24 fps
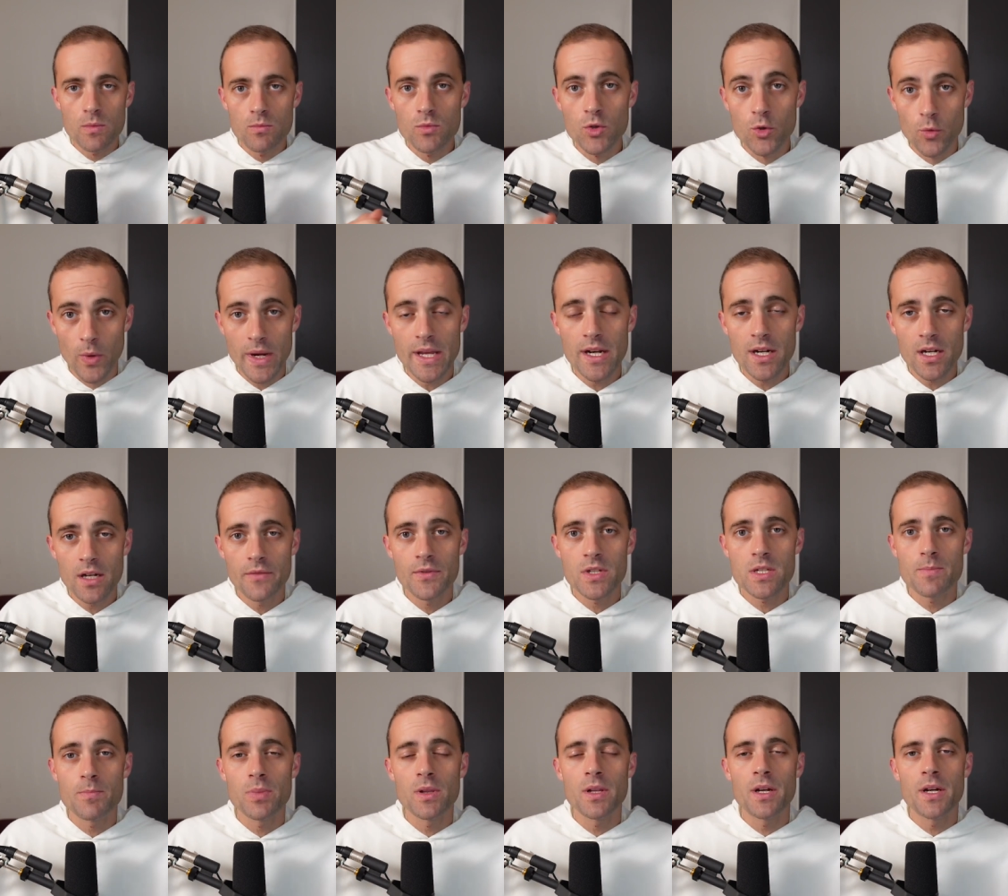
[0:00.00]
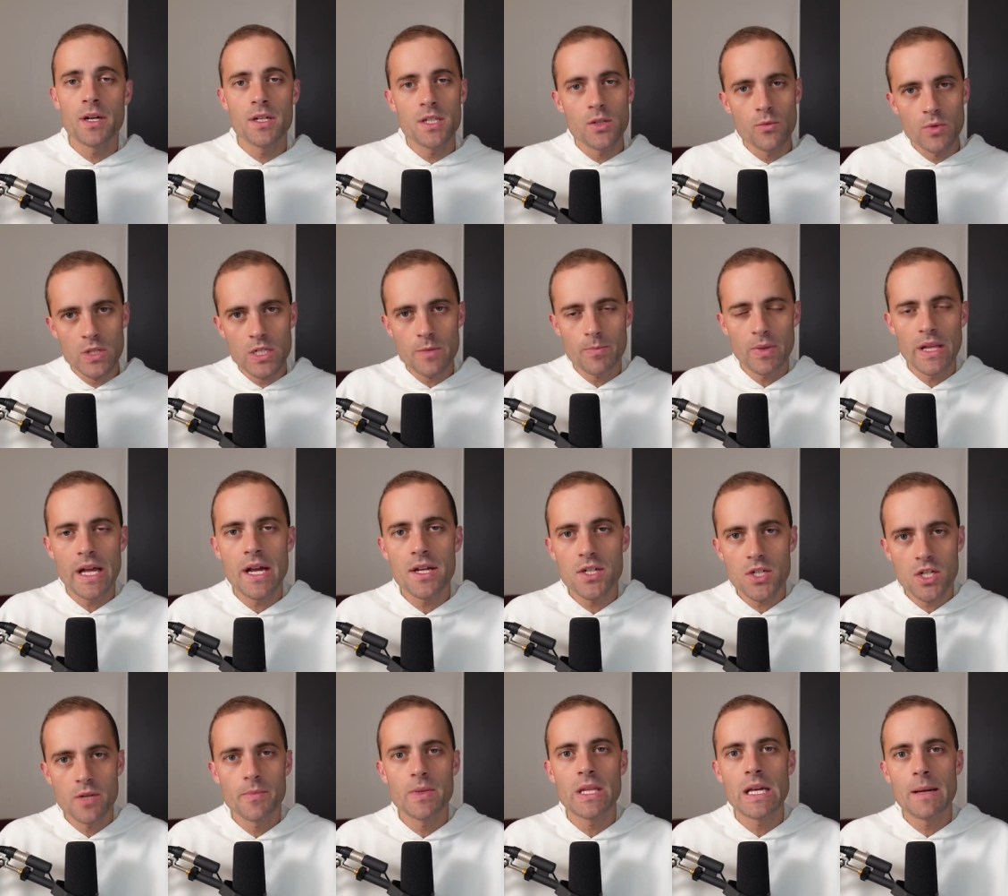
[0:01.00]
you would drain it of its blood, you would
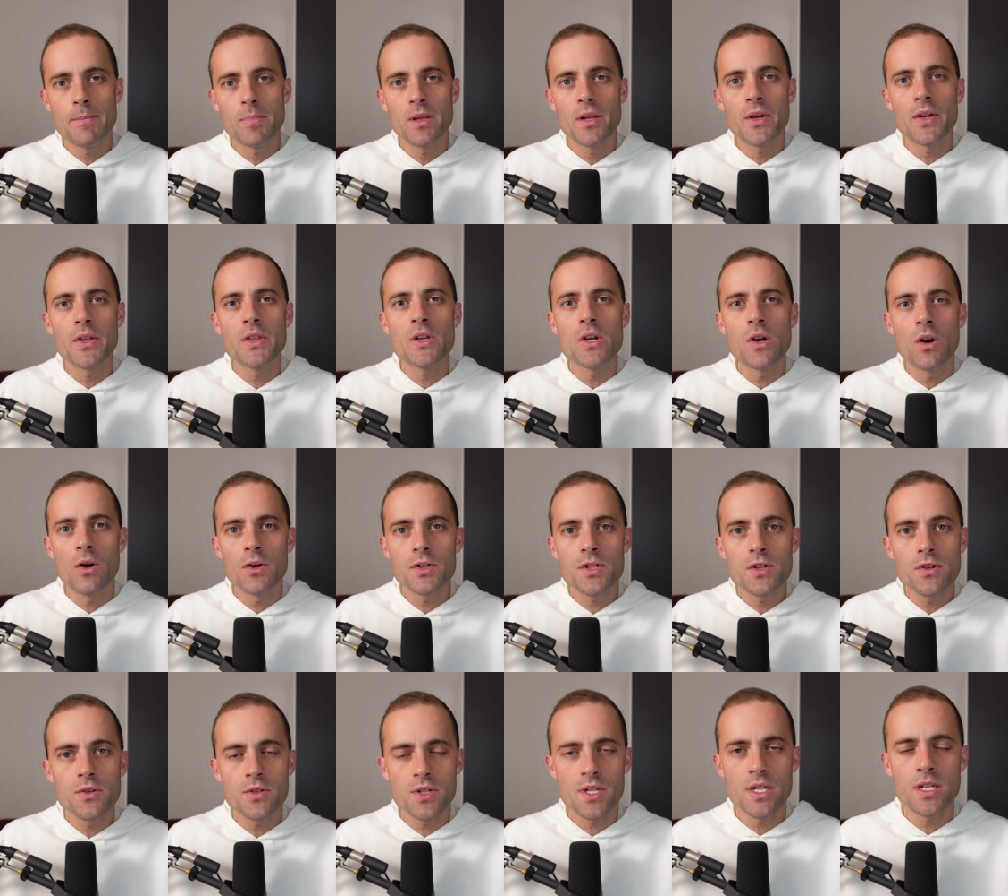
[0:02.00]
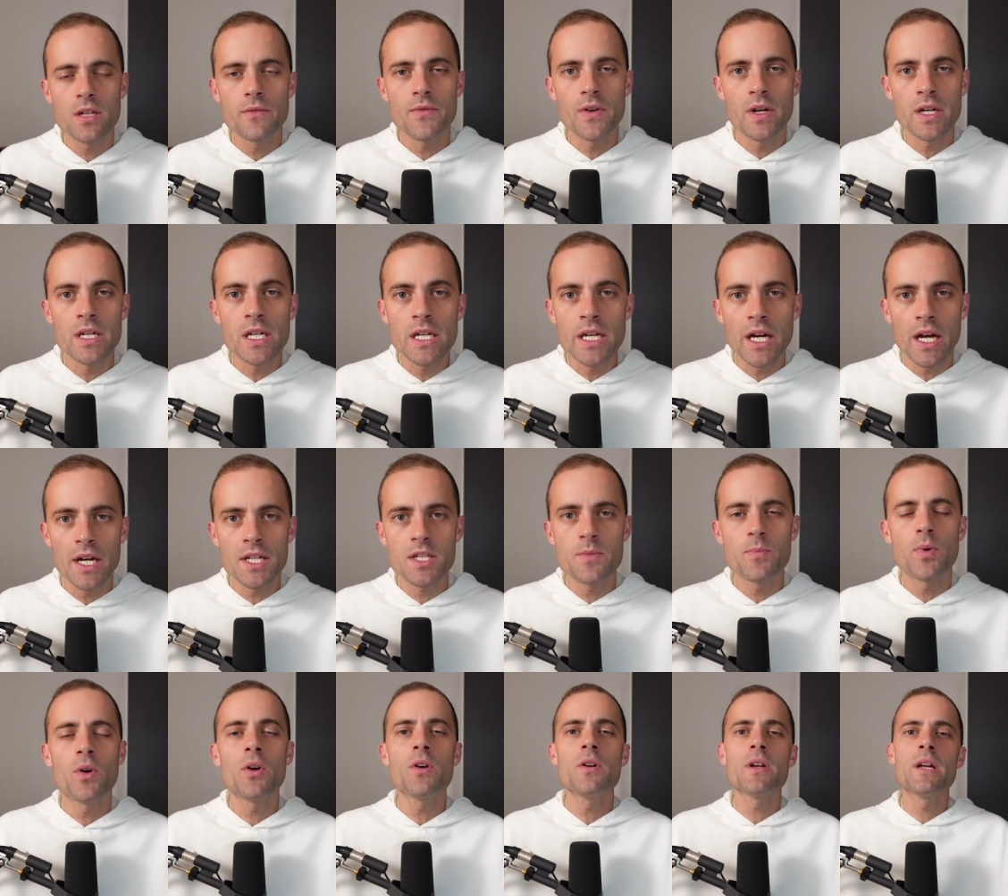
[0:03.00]
splash some of that blood on the altar, signifying
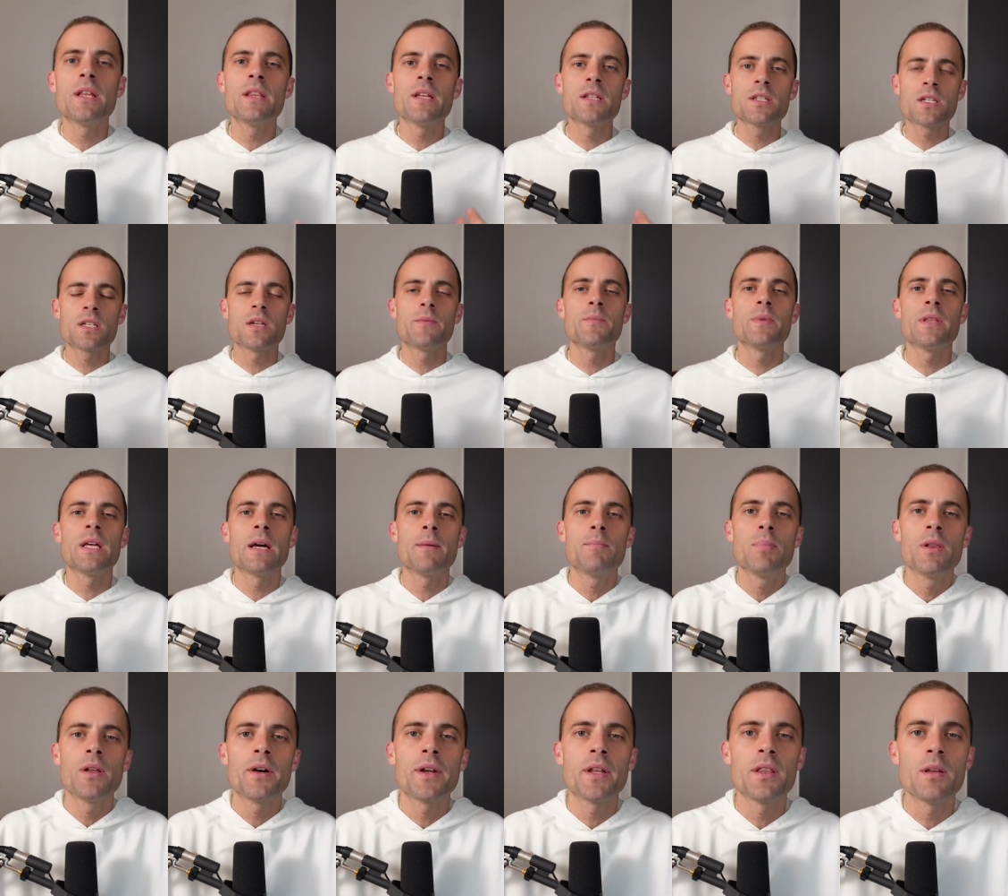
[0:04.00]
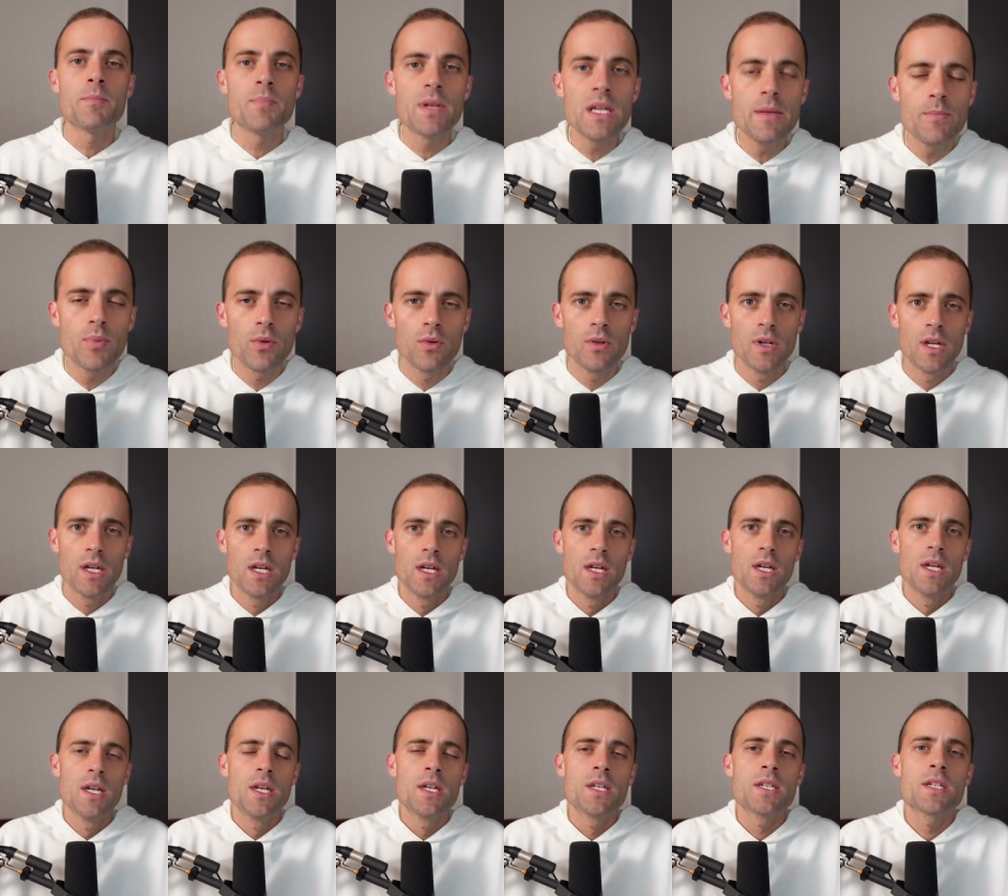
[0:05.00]
God's part, and then some of that blood on the people
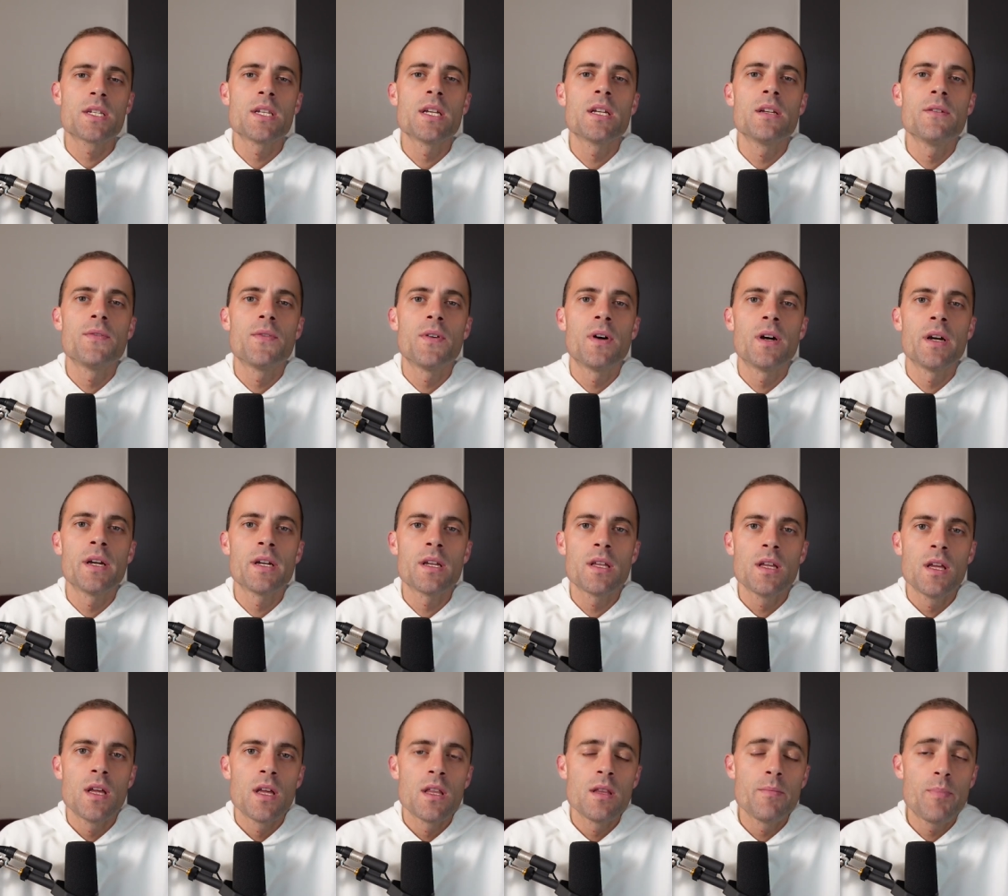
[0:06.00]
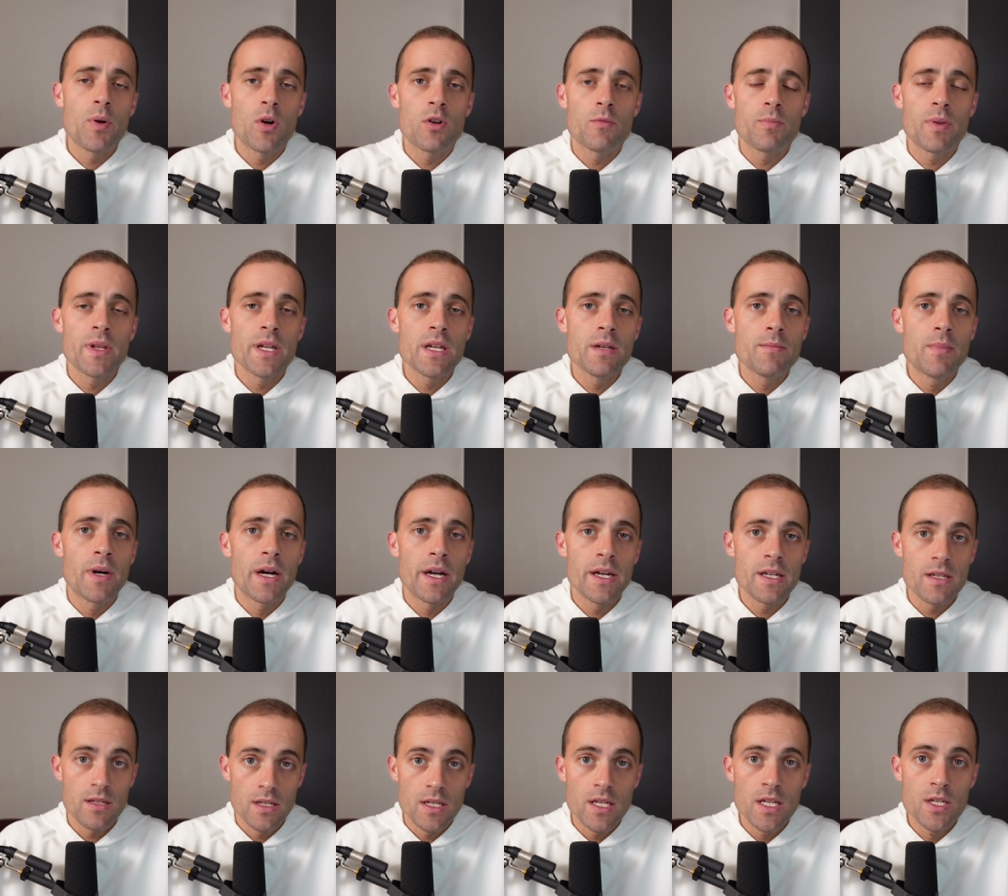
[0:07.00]
signifying the part played
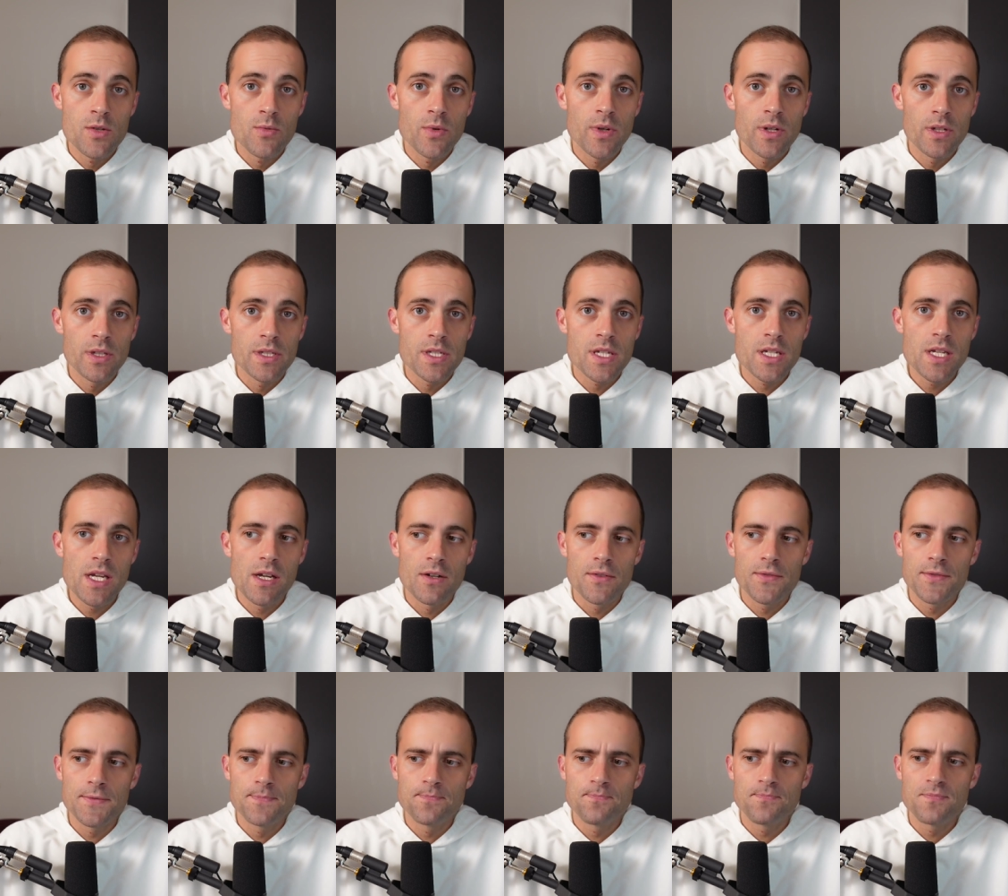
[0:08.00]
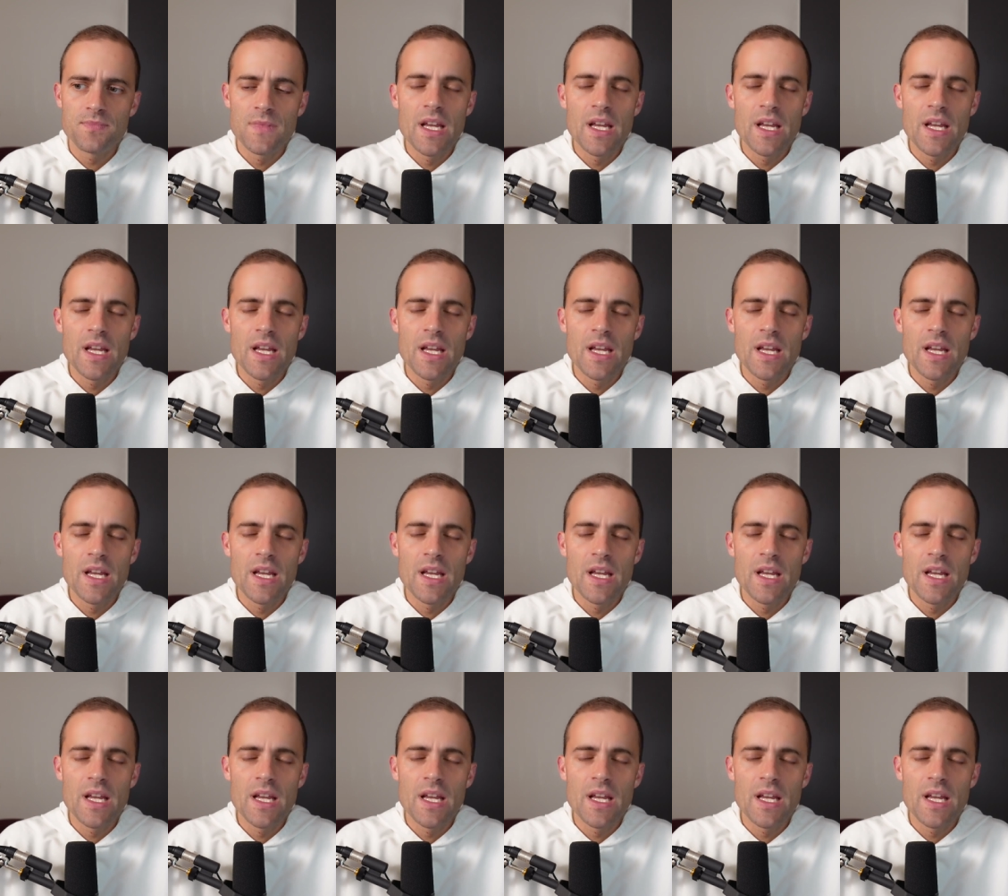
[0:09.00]
by Israel itself.